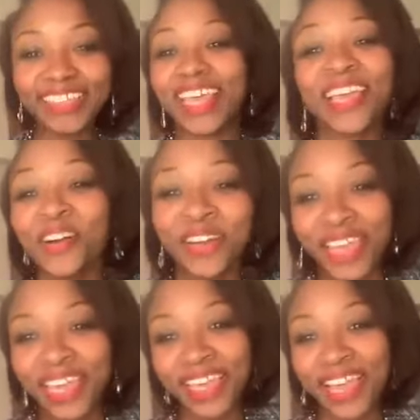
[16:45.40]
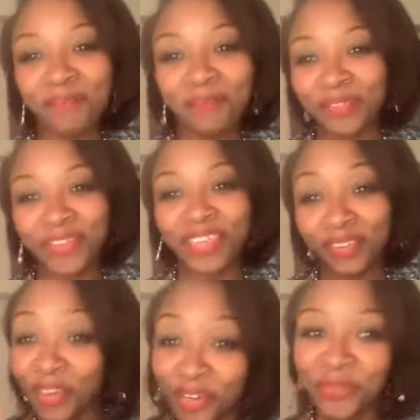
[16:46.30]
he's saying, "Okay, I'm leaving
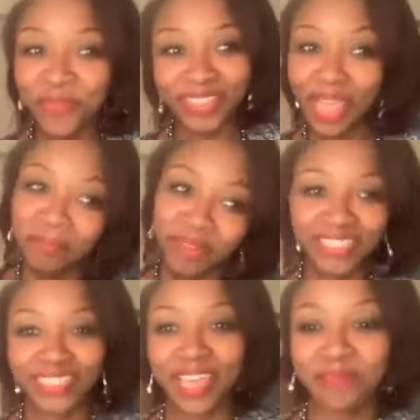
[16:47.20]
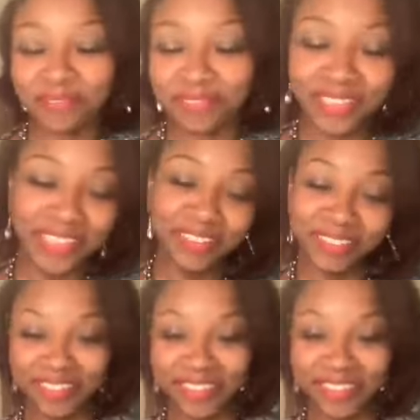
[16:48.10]
you, but I'm gonna stay. With, you know,